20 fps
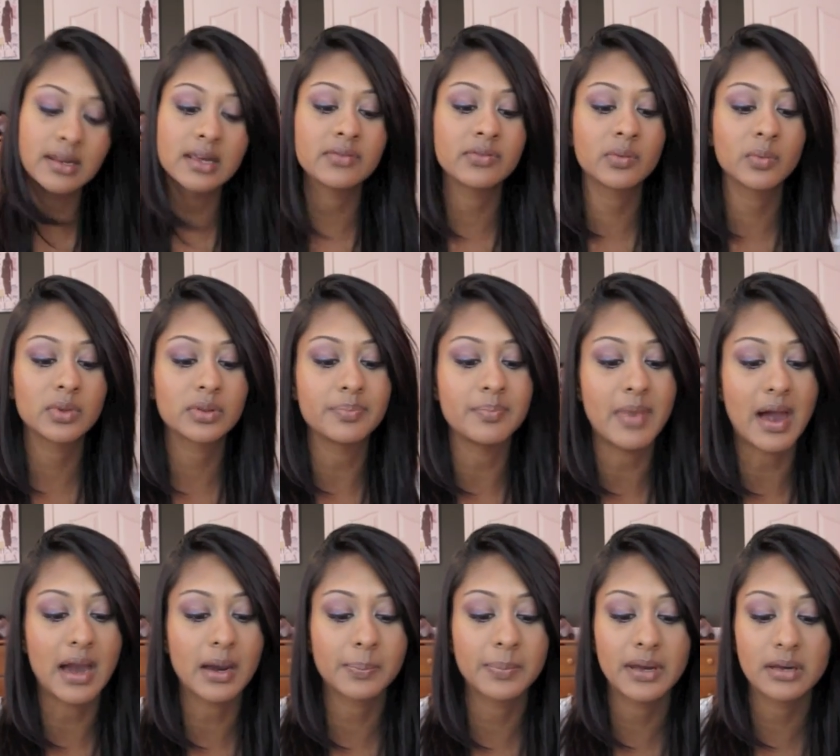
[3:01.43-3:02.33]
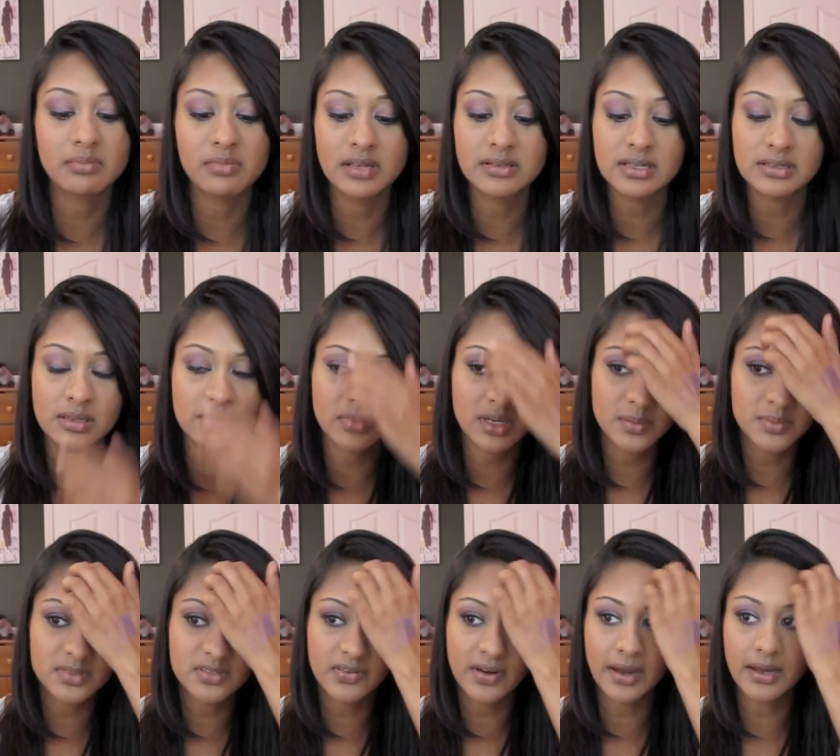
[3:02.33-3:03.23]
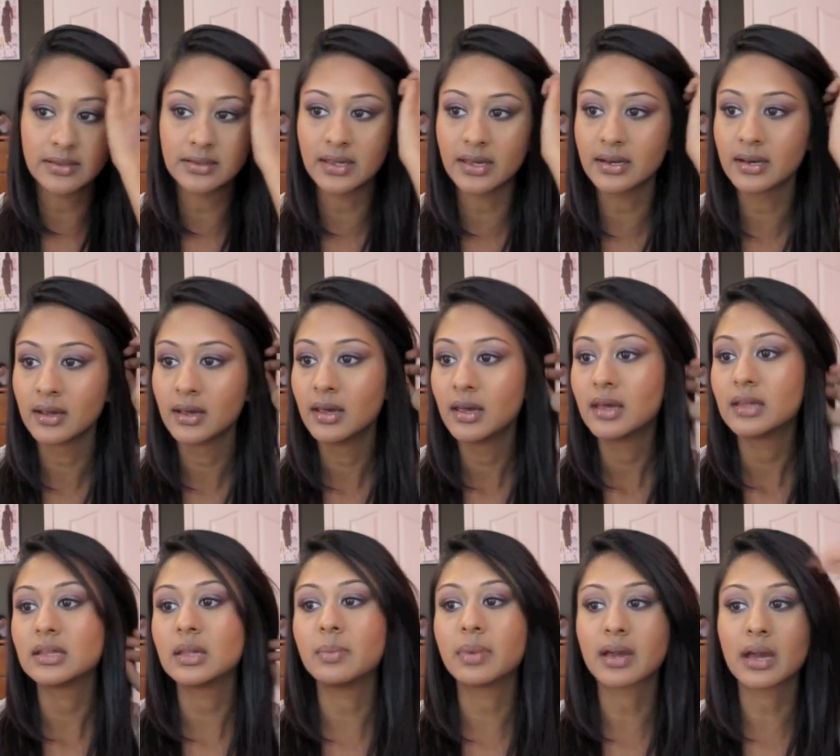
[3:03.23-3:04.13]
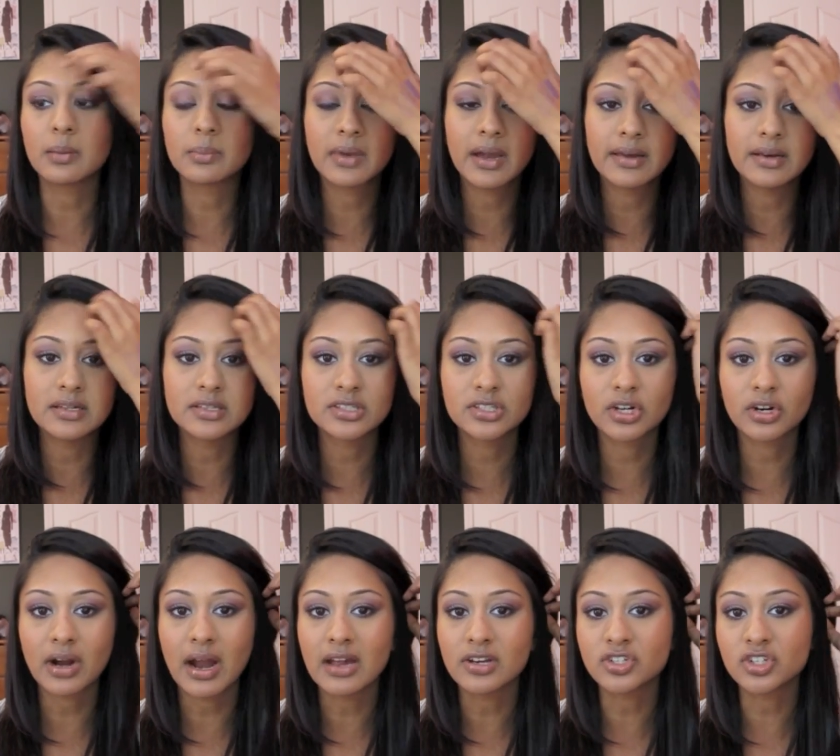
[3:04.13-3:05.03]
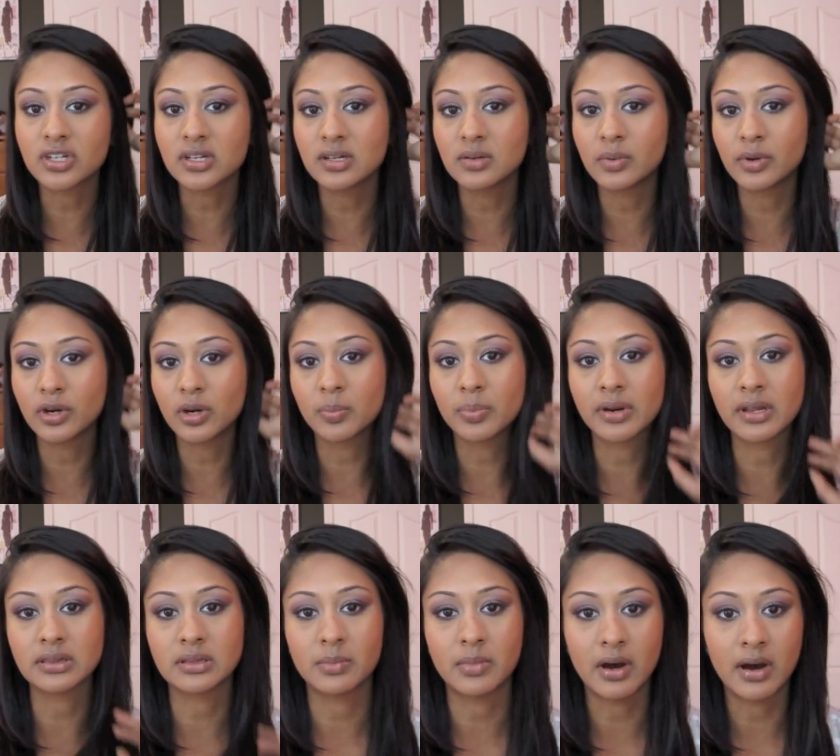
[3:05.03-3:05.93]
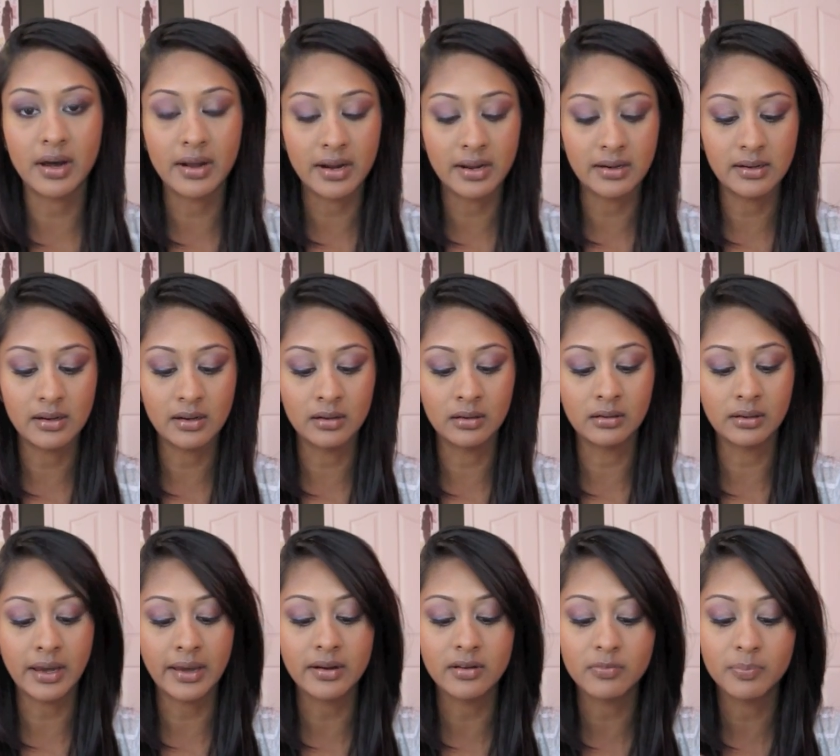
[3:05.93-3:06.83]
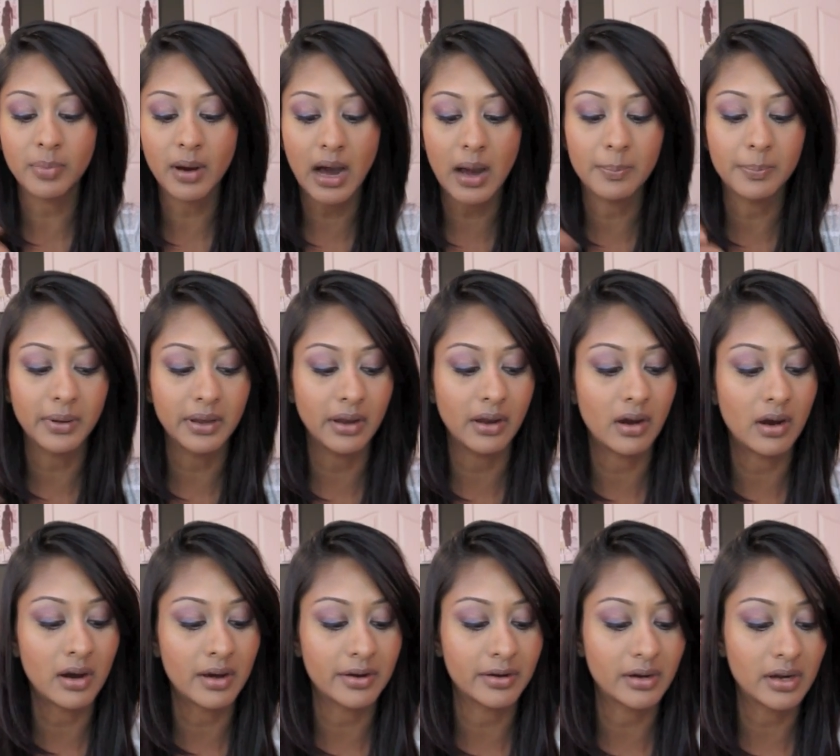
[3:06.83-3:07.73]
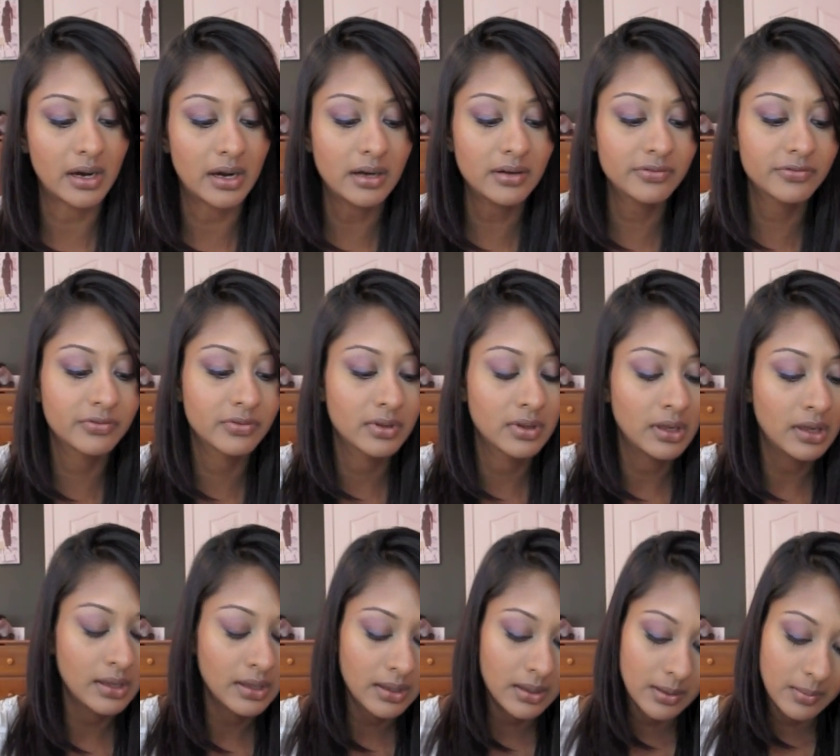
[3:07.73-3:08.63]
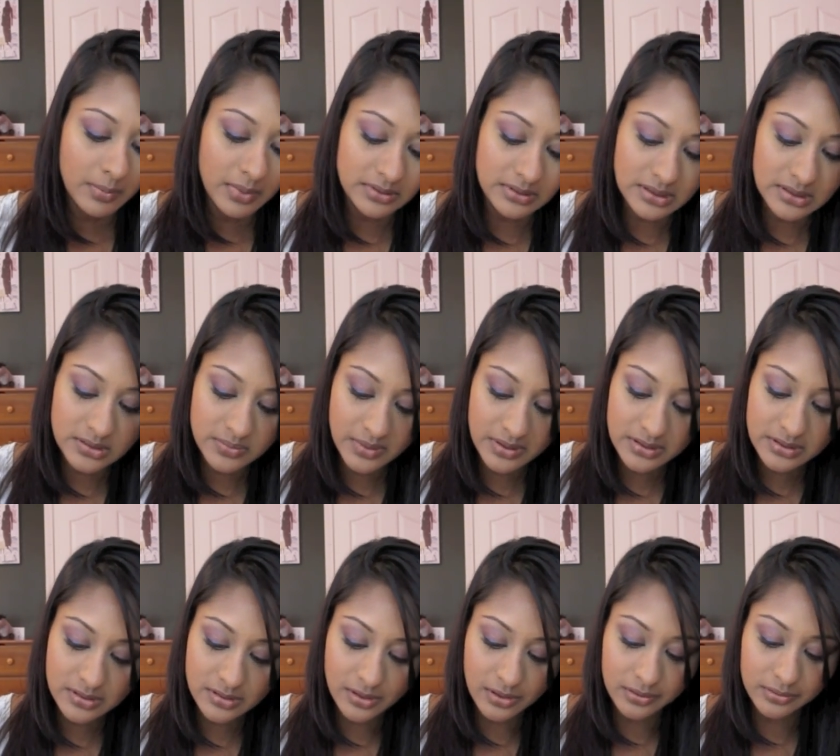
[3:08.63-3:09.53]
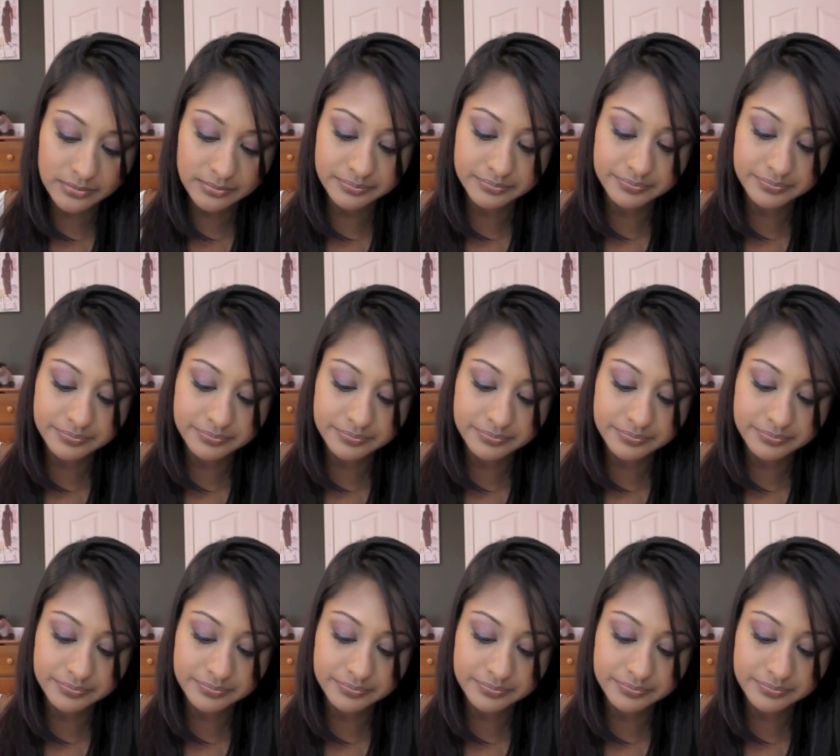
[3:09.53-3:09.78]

Even with MAC pigments, I sometimes find that they become kind of scratchy when you're putting them on, and it'll kind of pop on and off, but these ones don't.